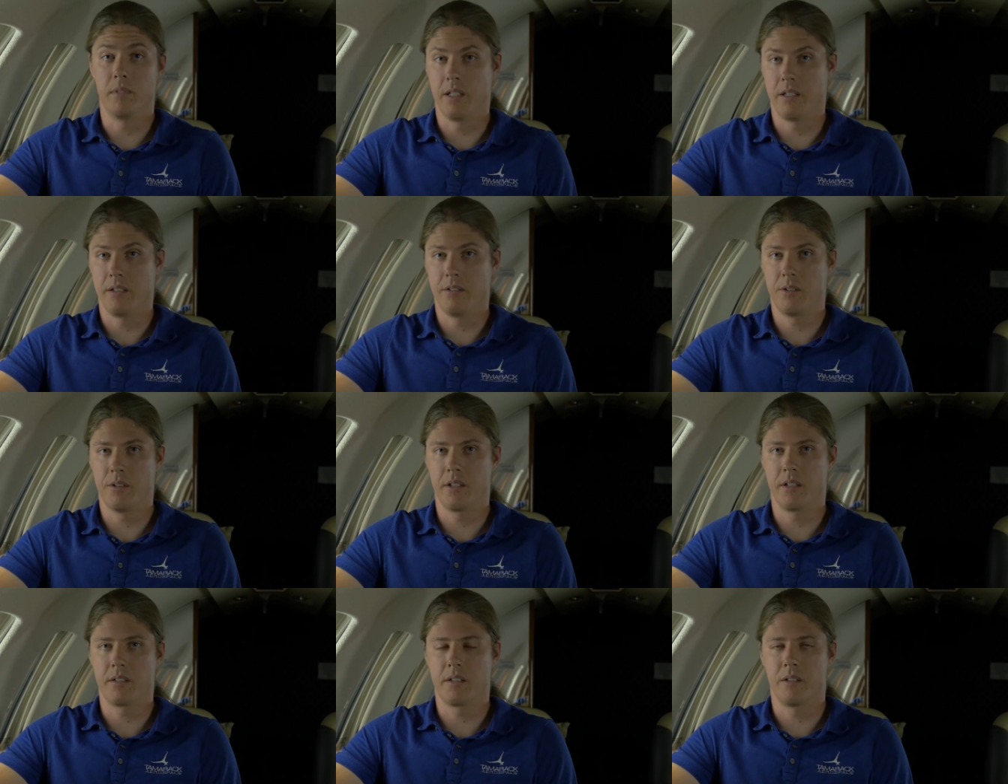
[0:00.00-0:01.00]
like
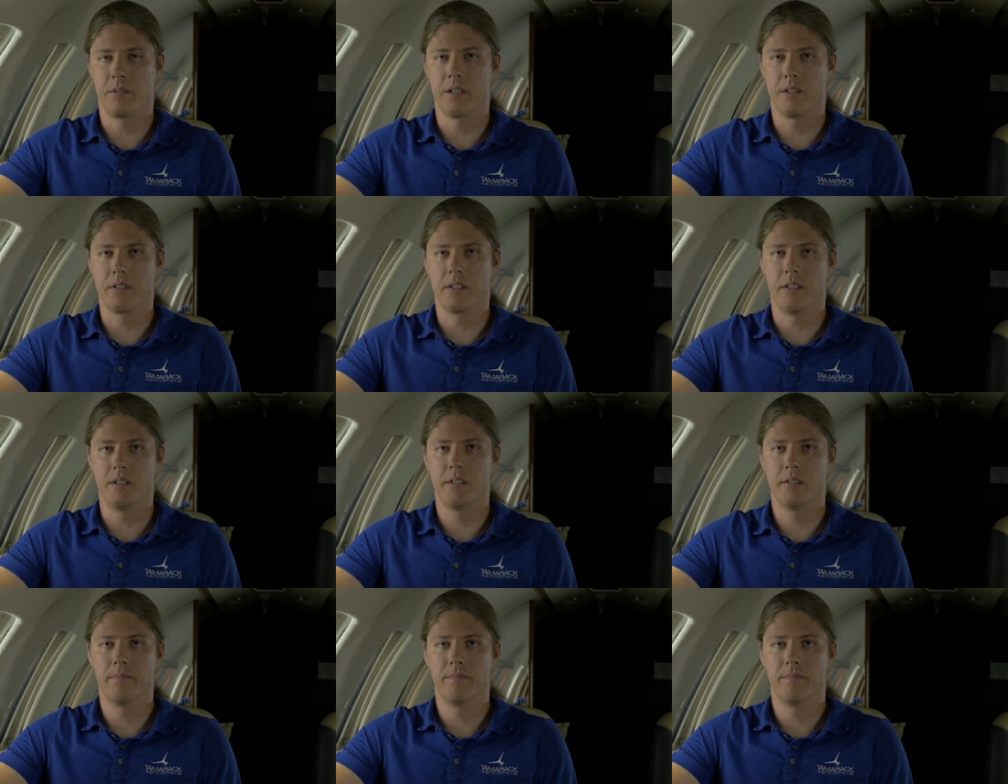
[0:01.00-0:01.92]
turning accelerated stalls.